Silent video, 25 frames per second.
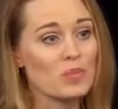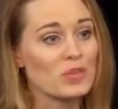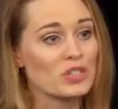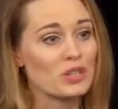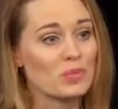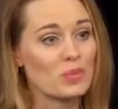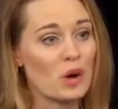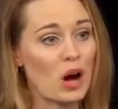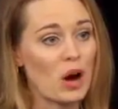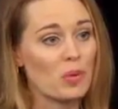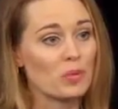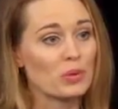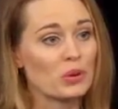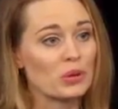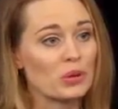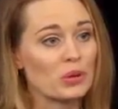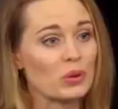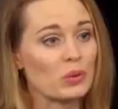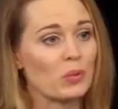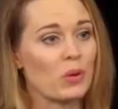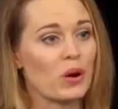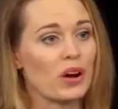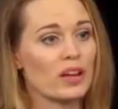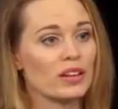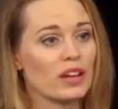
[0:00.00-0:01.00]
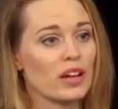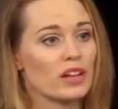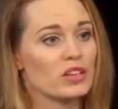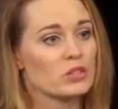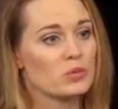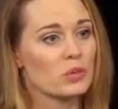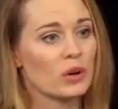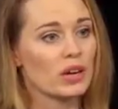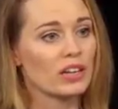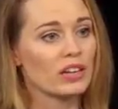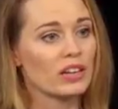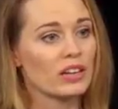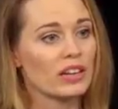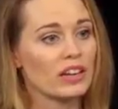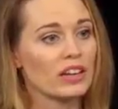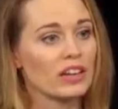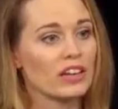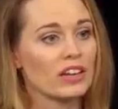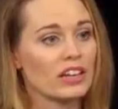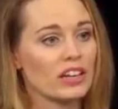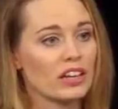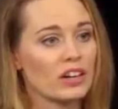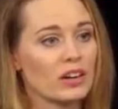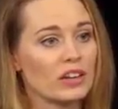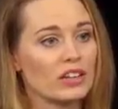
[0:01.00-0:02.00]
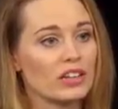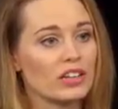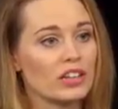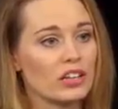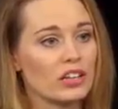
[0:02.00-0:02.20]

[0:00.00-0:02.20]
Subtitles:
is a popular one that's regulated here in the US.